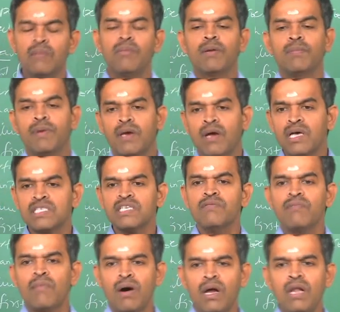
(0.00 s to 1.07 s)
but because
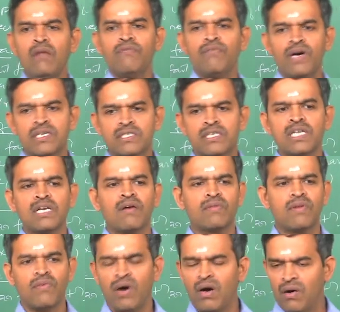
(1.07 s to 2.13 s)
of malfunctioning of
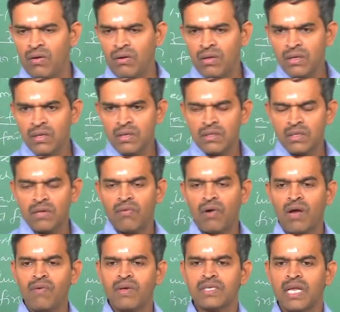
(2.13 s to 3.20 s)
the
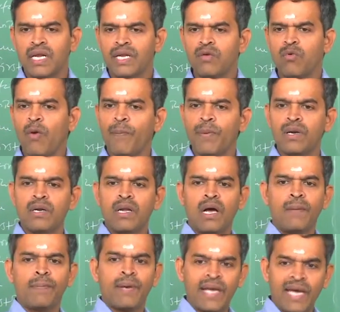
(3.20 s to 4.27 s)
valve has already opened
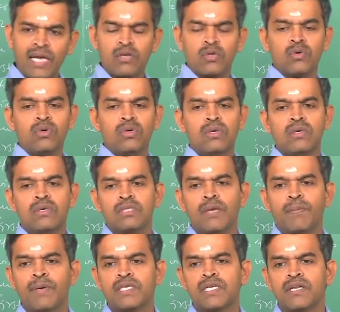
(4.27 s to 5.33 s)
prior to
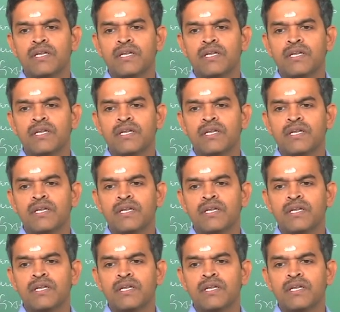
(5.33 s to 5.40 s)
the pressure